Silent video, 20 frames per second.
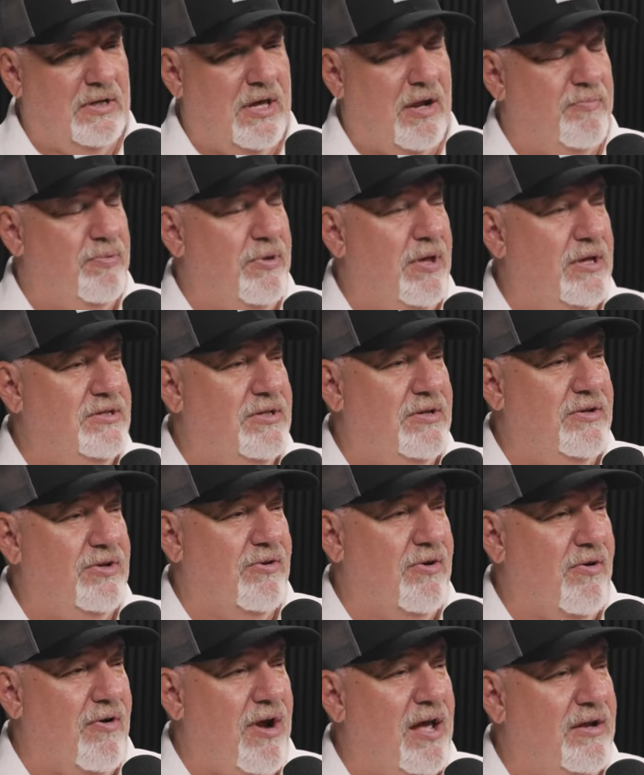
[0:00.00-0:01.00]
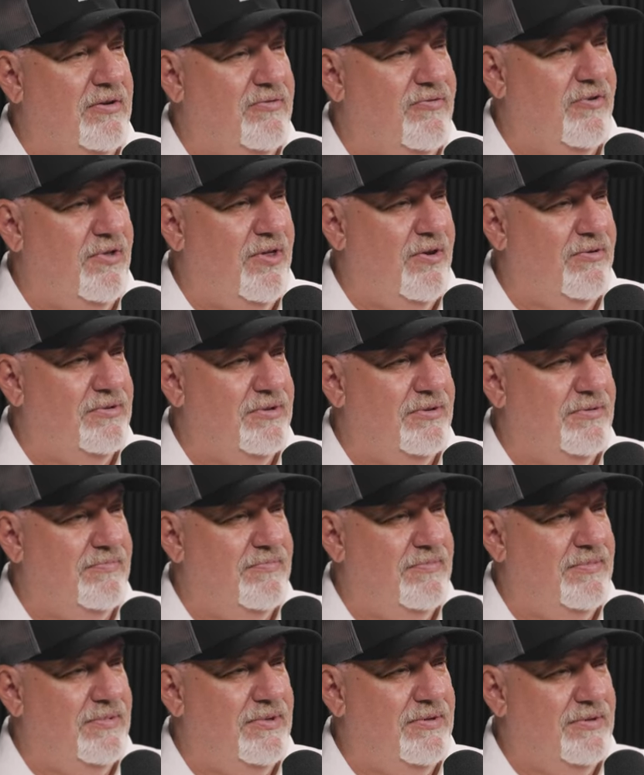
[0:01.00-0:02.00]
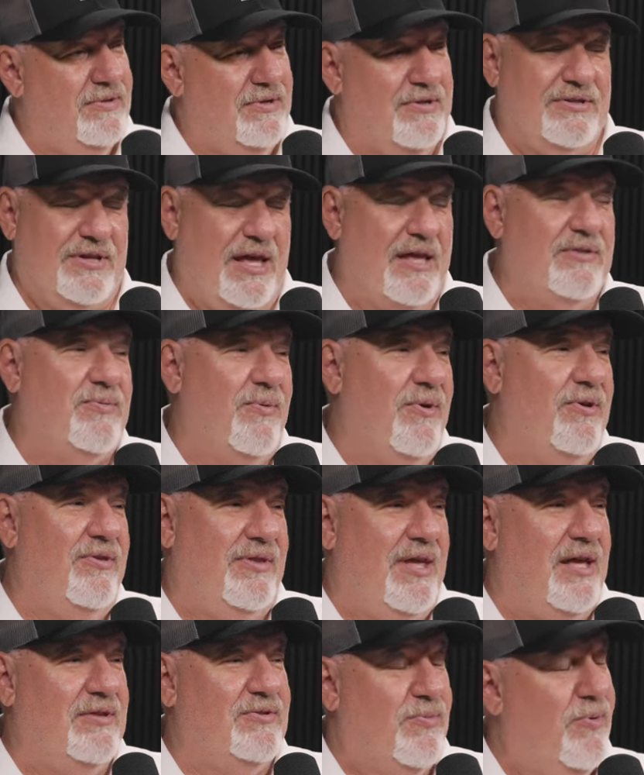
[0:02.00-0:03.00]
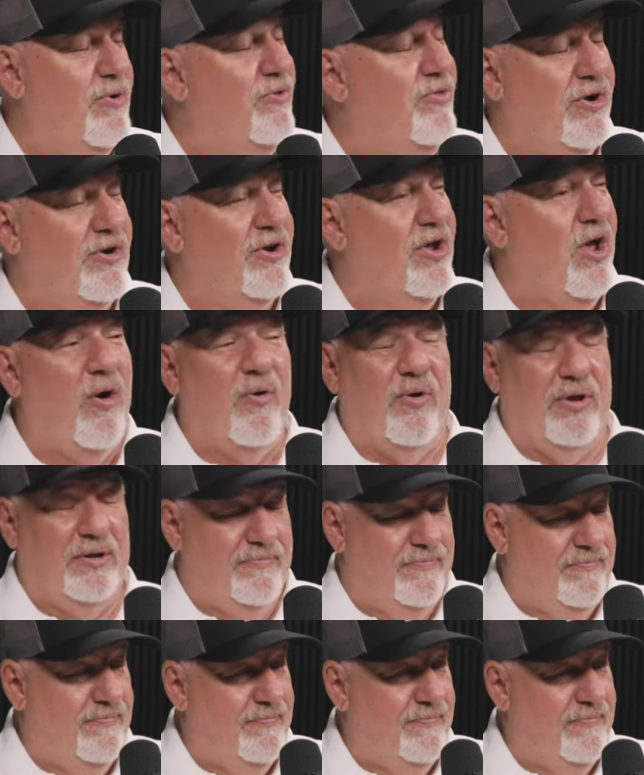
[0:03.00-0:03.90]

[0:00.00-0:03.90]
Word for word: Got a place in your garage for those? because that's where that's where they're going.